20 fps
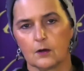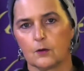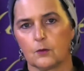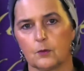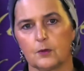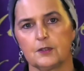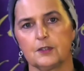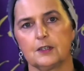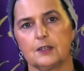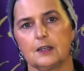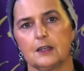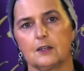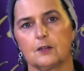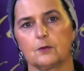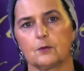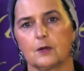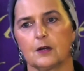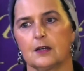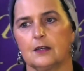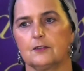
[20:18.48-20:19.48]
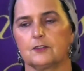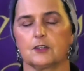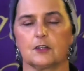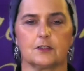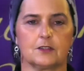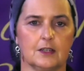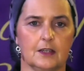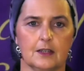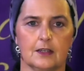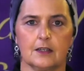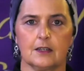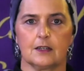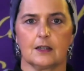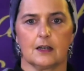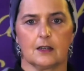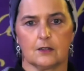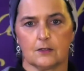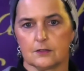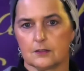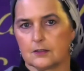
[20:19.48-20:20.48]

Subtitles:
when the date arrives, I'll take it out